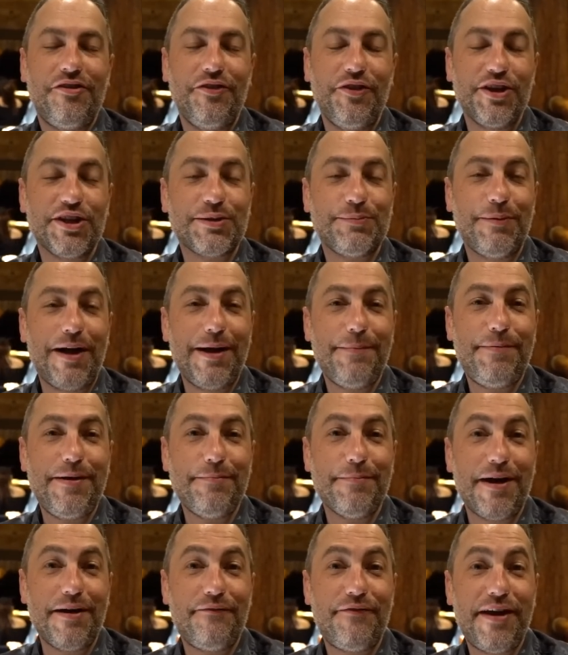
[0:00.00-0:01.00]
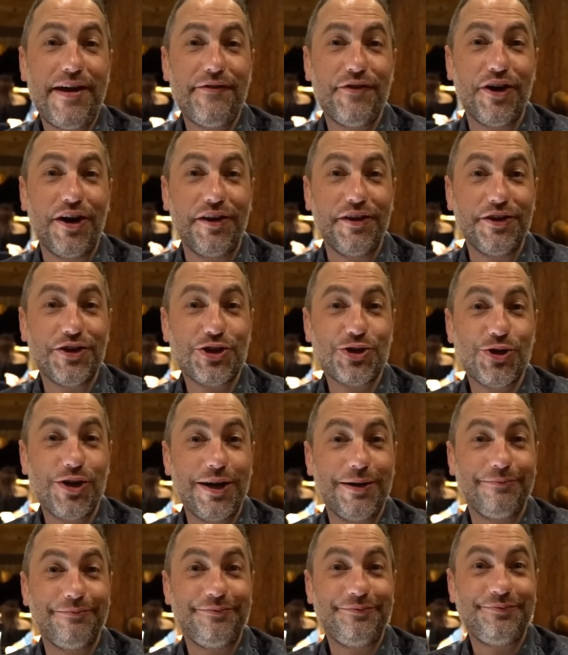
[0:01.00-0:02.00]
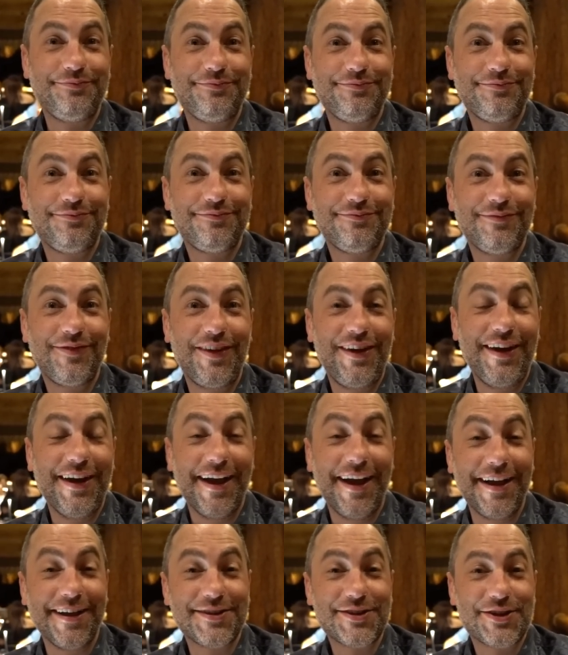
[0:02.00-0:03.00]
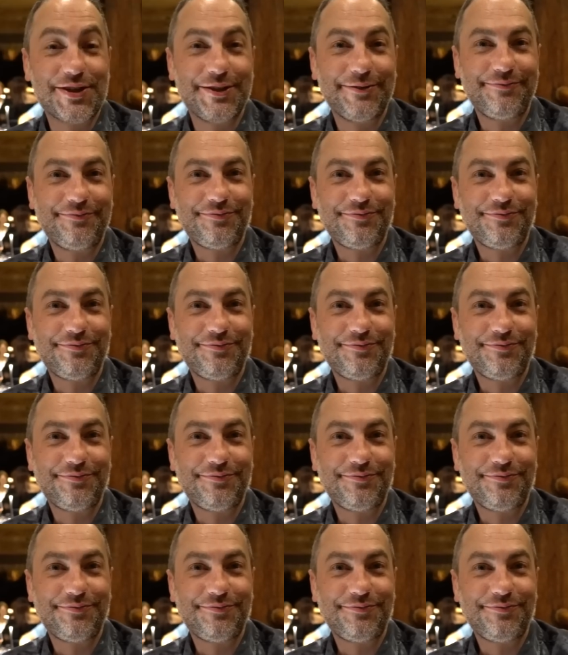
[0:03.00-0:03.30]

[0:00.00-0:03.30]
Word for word: This might be my favorite on this trip. Oh, really? Yes.